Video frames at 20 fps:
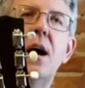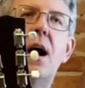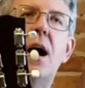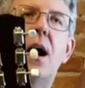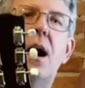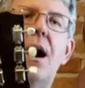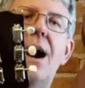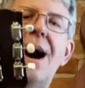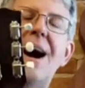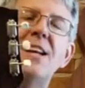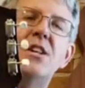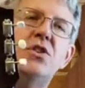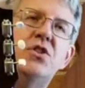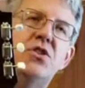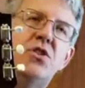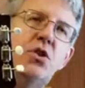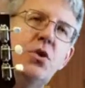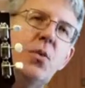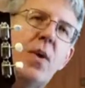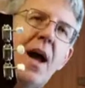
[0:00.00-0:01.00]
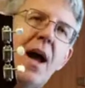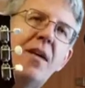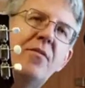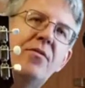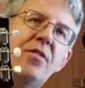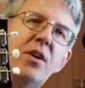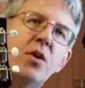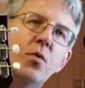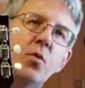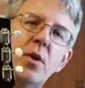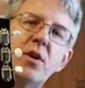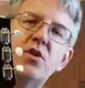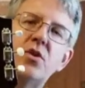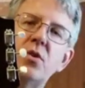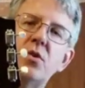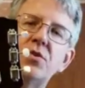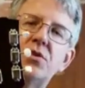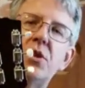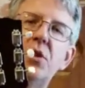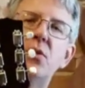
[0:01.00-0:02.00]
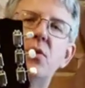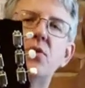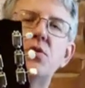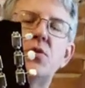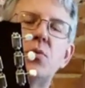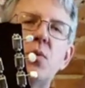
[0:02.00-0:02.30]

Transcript: I do have the original tuners.